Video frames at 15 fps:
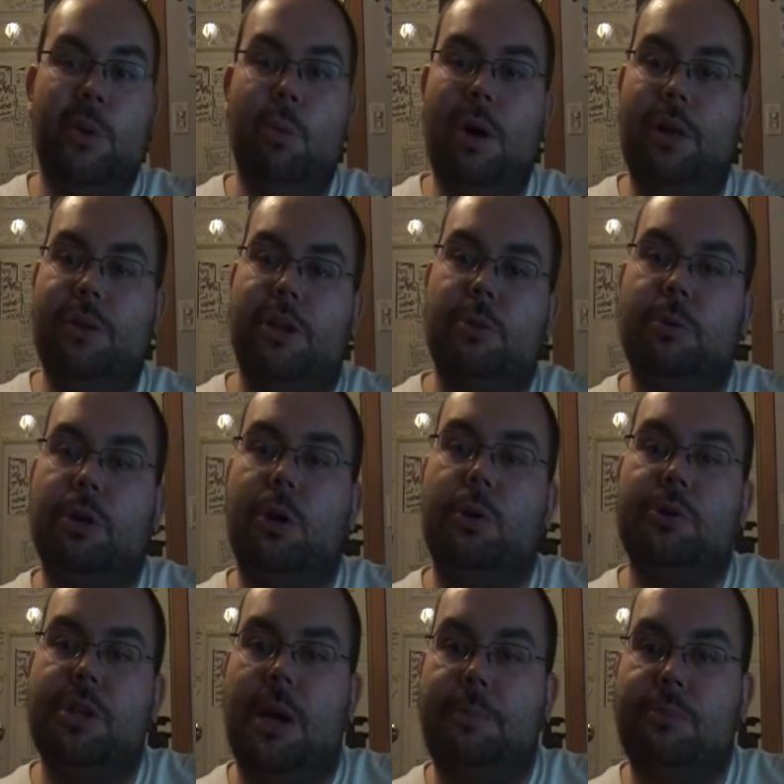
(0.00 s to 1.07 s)
while the other one
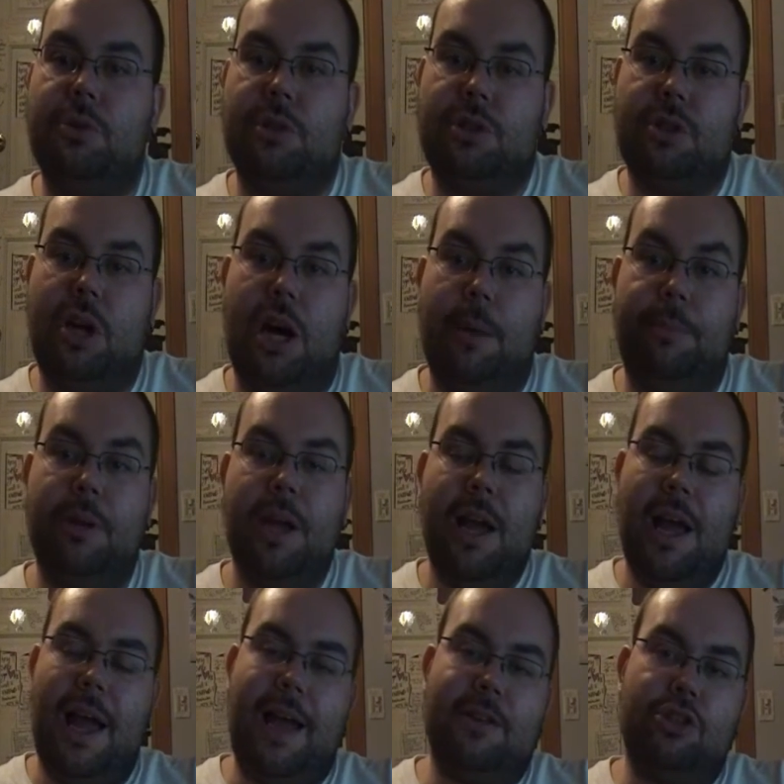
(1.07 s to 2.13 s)
goes up to the top
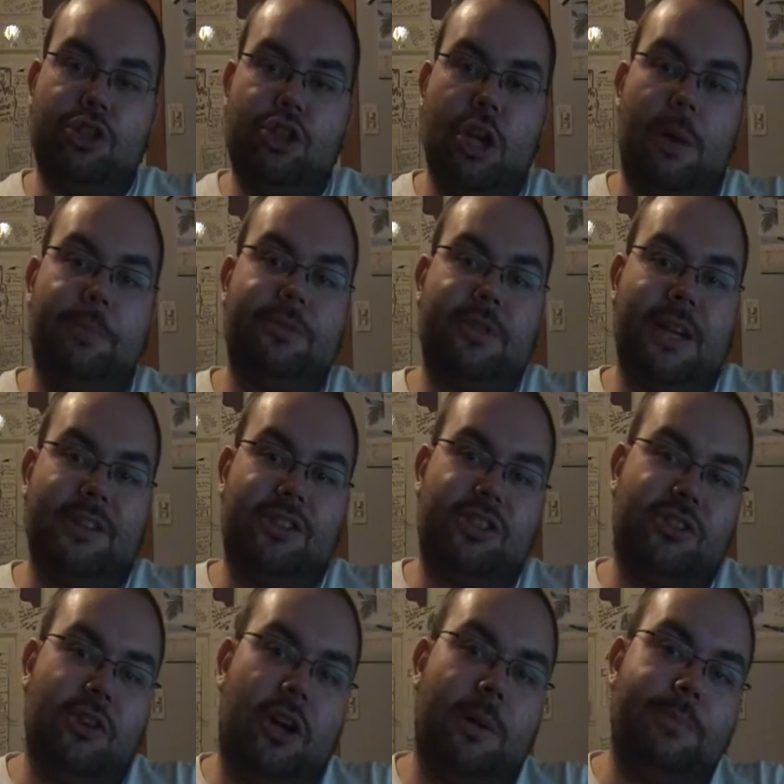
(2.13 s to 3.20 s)
and jumps and
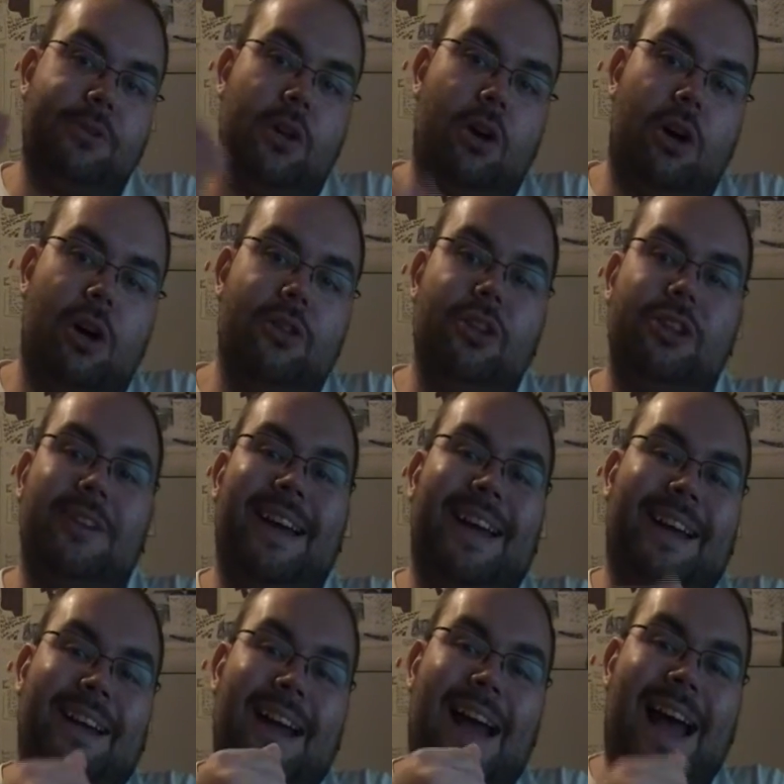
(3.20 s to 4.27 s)
stomps on the
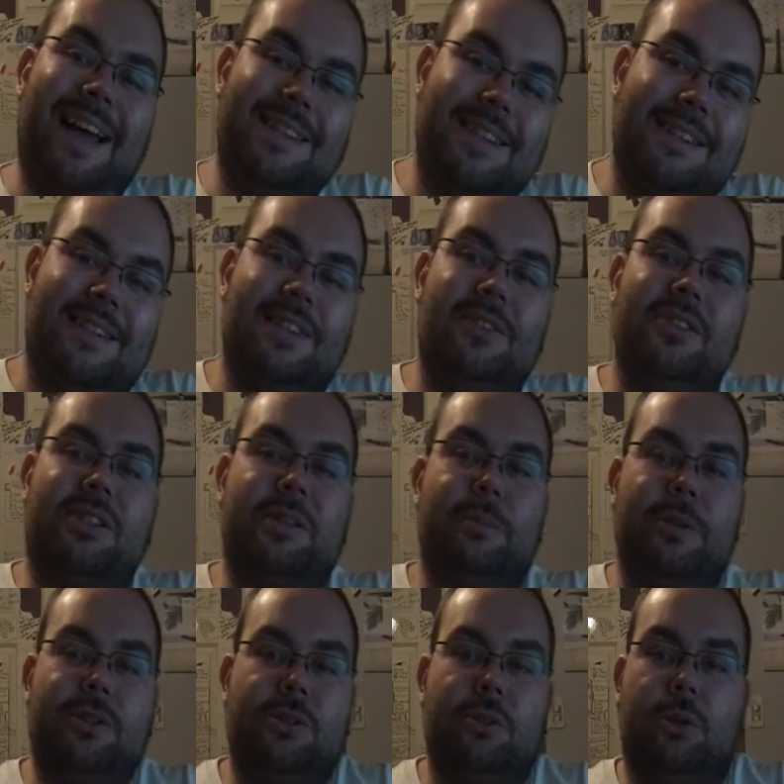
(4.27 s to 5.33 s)
leg as it's in the
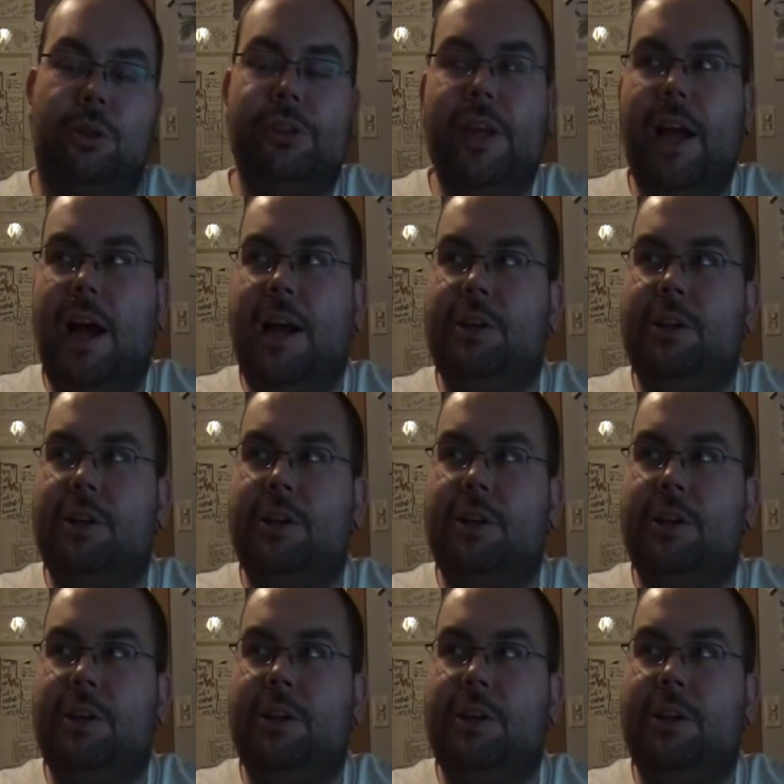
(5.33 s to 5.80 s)
submission hold.